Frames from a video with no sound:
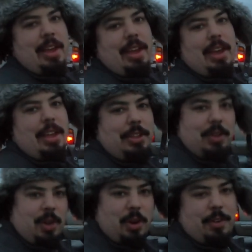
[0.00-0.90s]
And
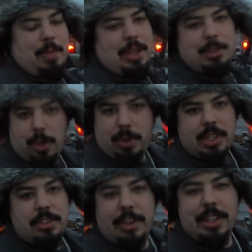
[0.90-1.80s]
you know, if my tow
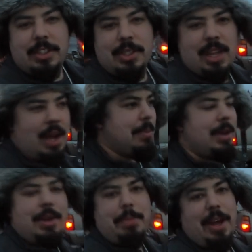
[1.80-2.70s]
rig's fixed, I'm
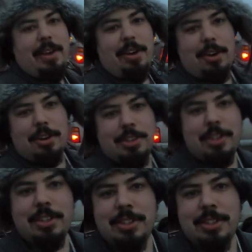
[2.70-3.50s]
gonna buy cars.